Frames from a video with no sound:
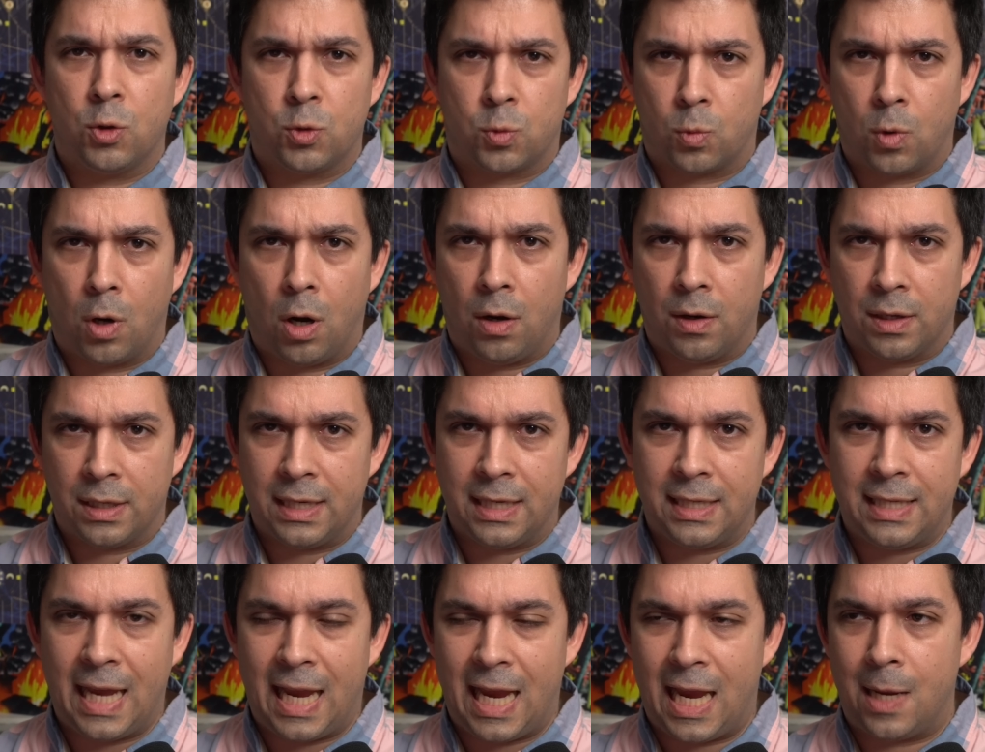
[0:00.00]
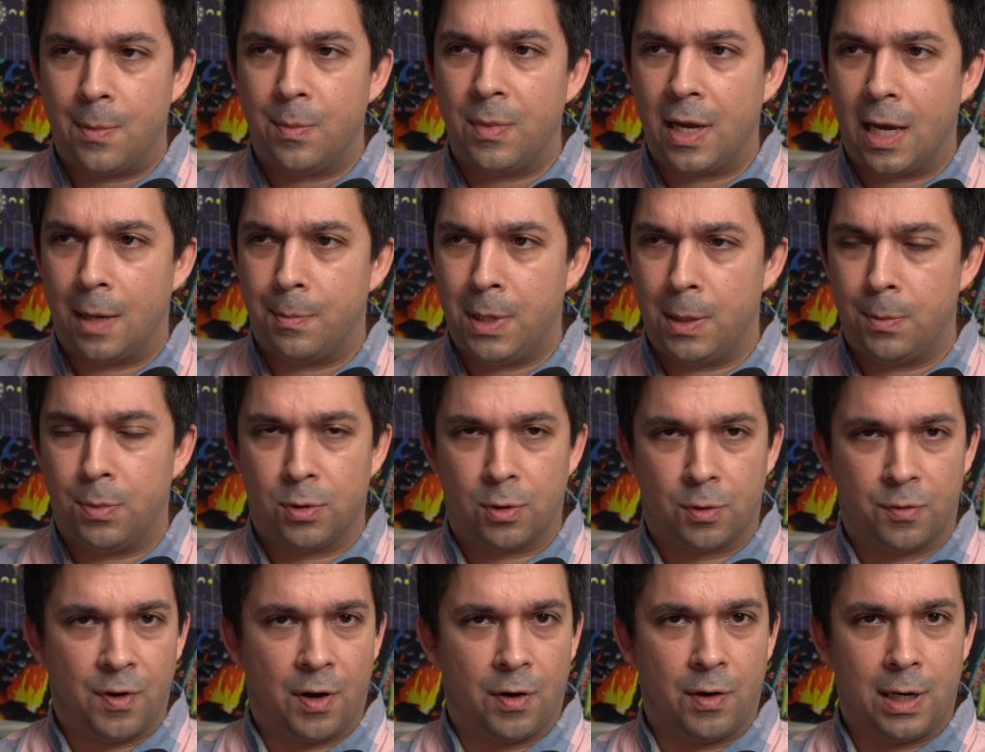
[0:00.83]
wrong in a game and people are
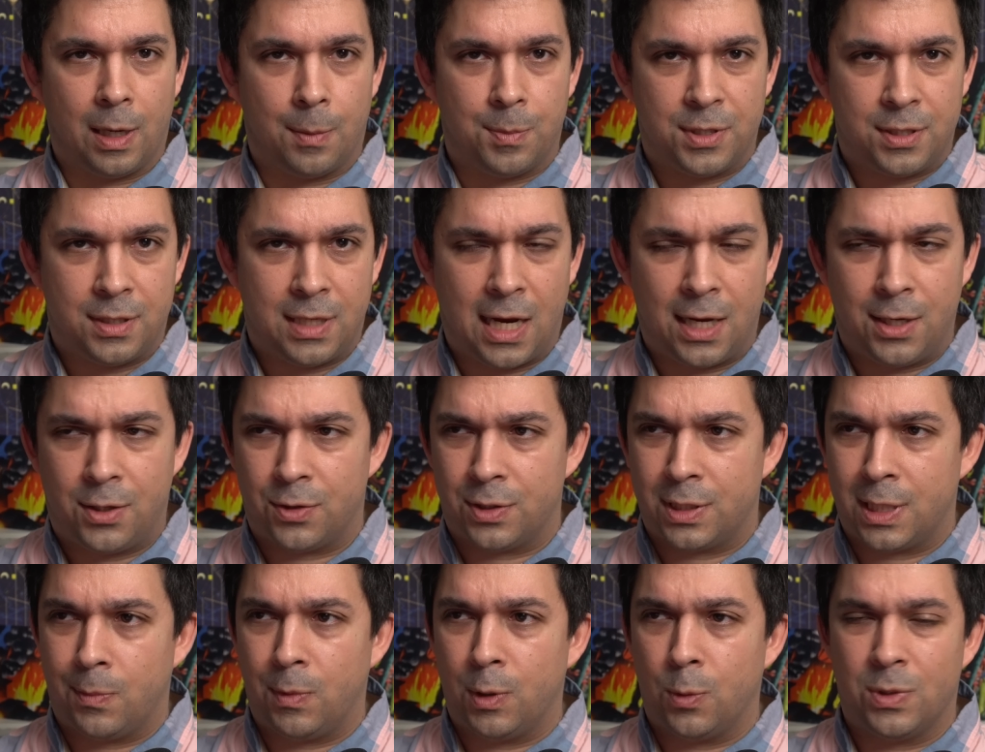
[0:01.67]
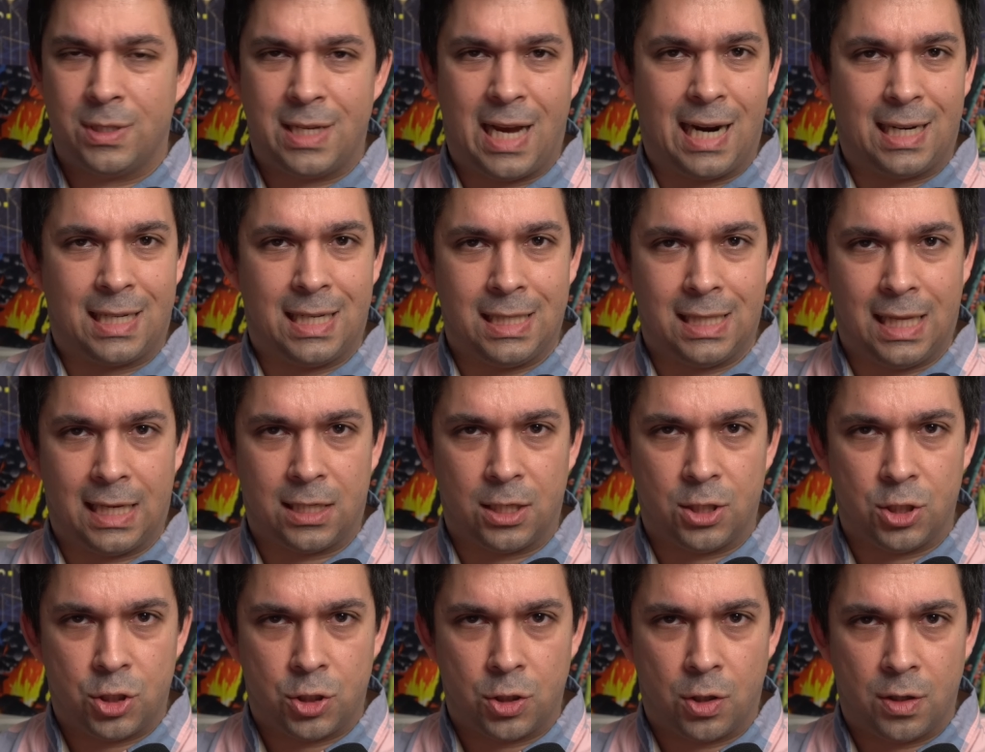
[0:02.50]
very upset, or someone was acting like a
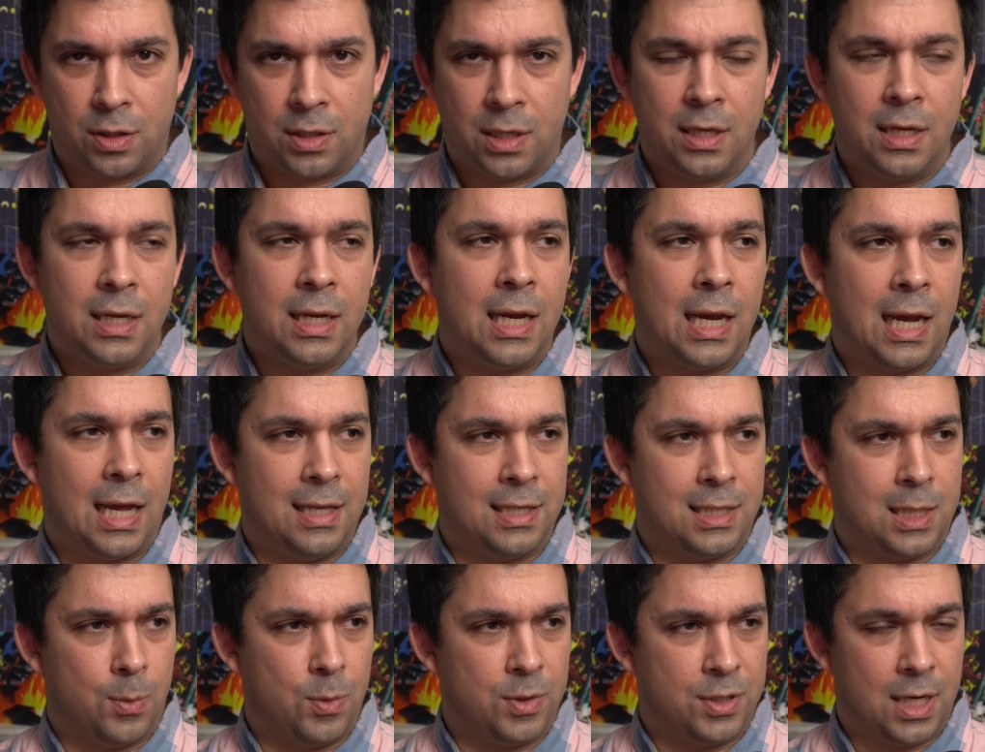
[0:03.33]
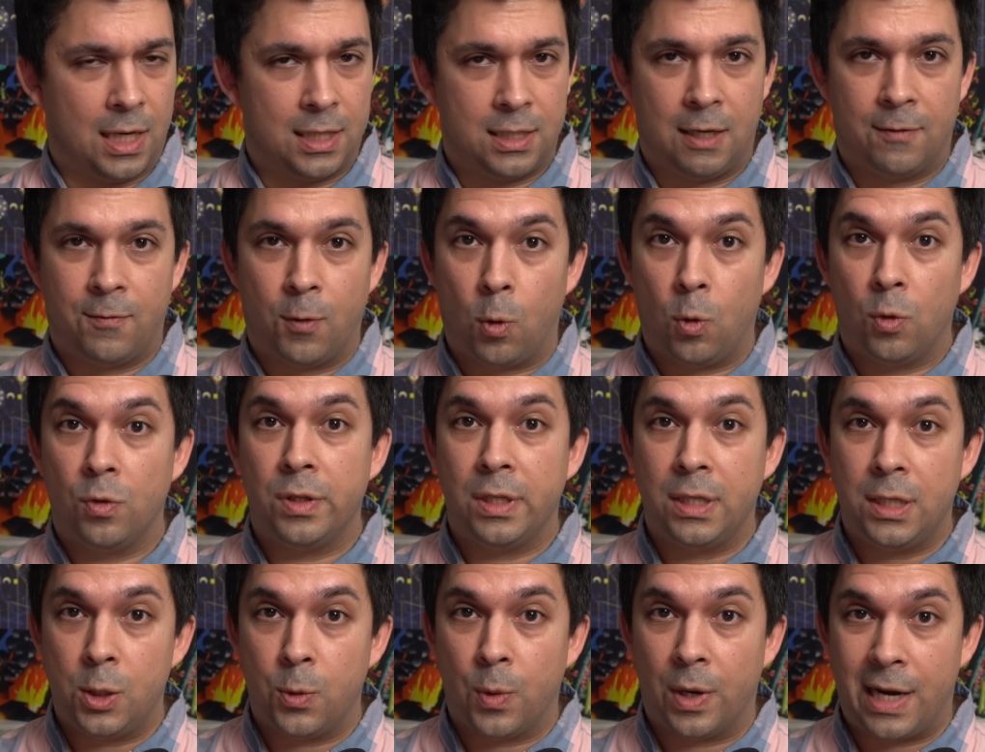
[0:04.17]
jerk, and someone says, if only
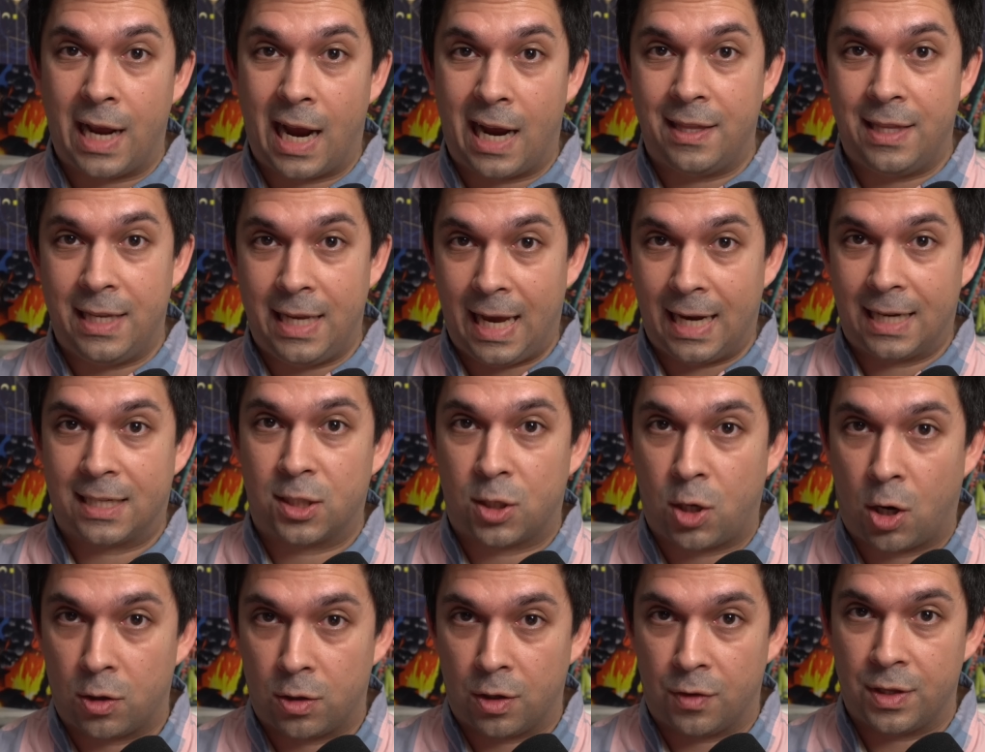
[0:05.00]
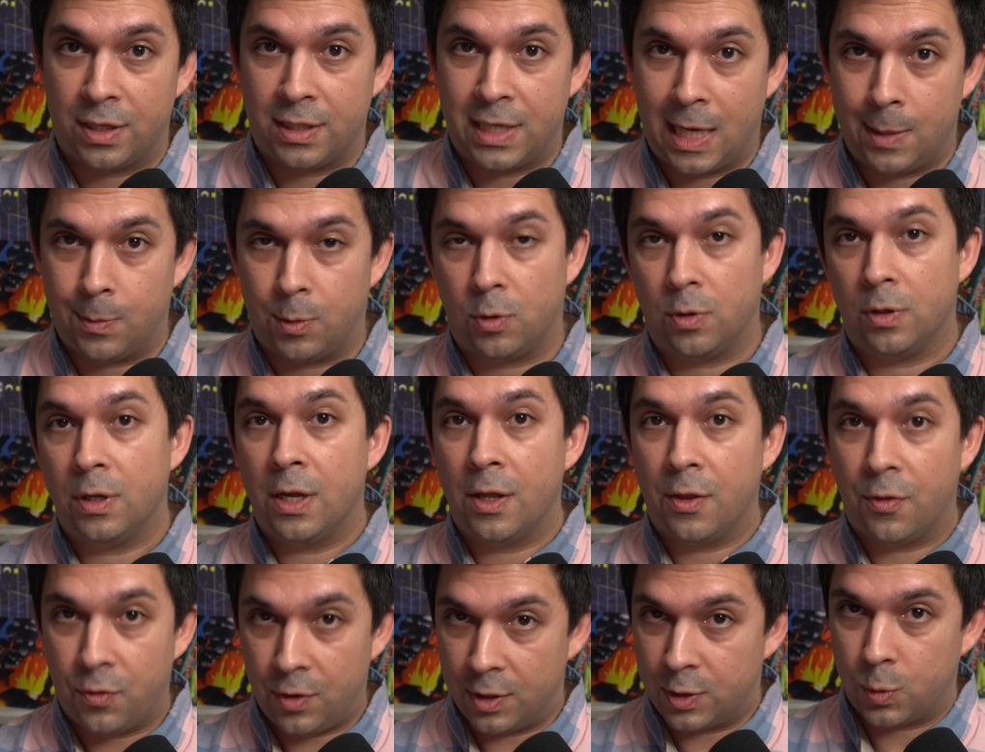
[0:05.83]
you had had the X card on the table,
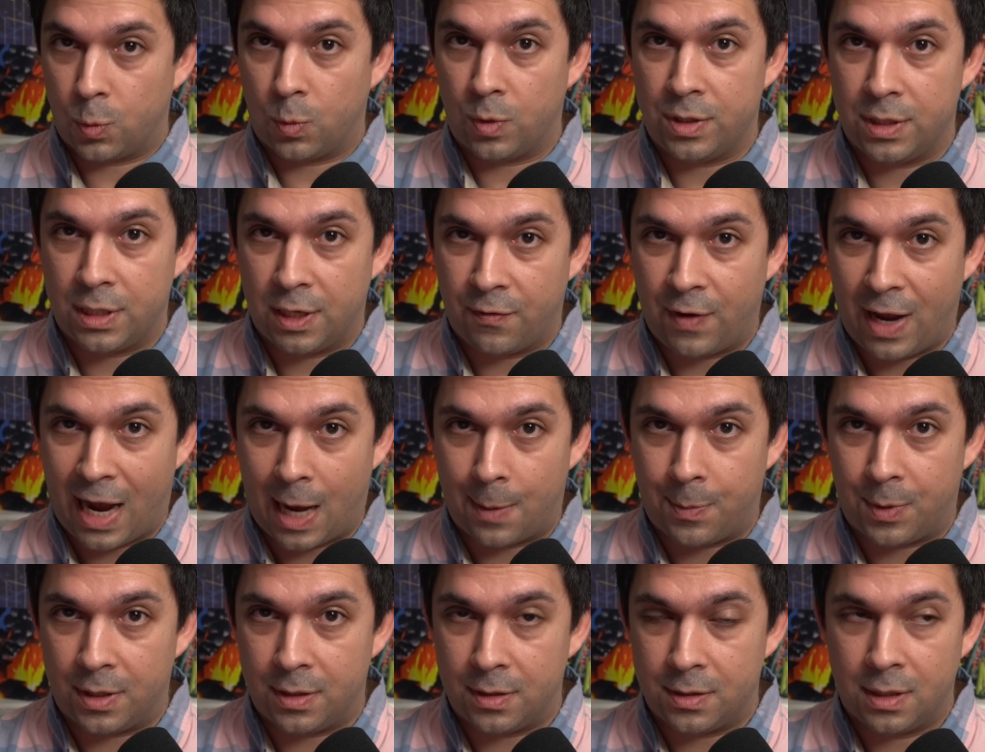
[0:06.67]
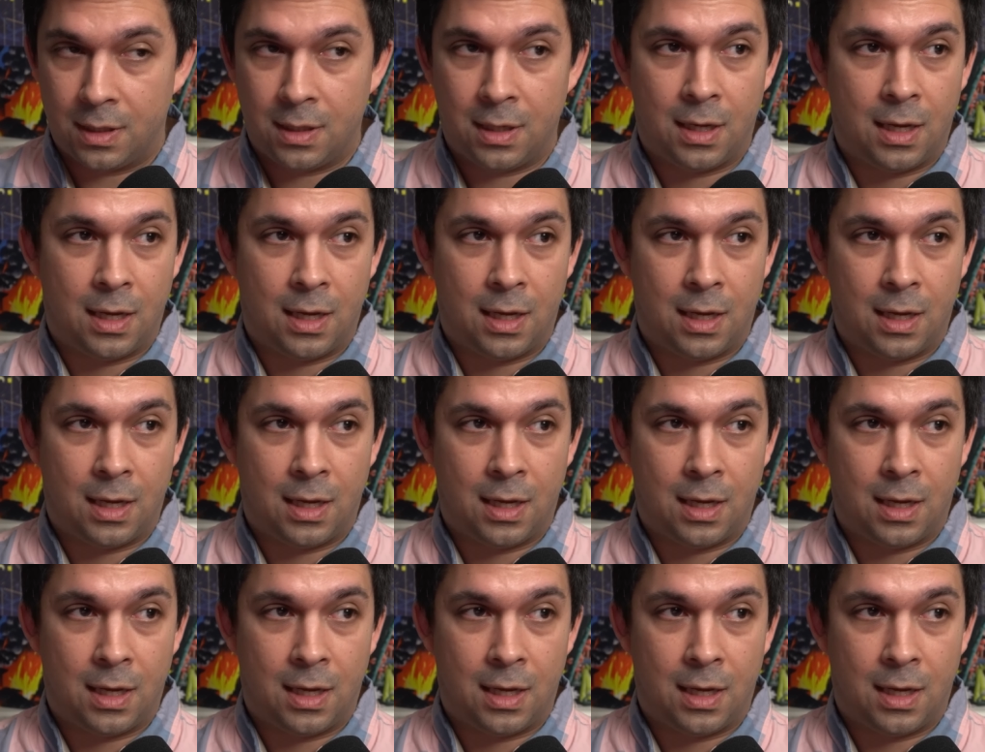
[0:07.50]
this wouldn't have happened.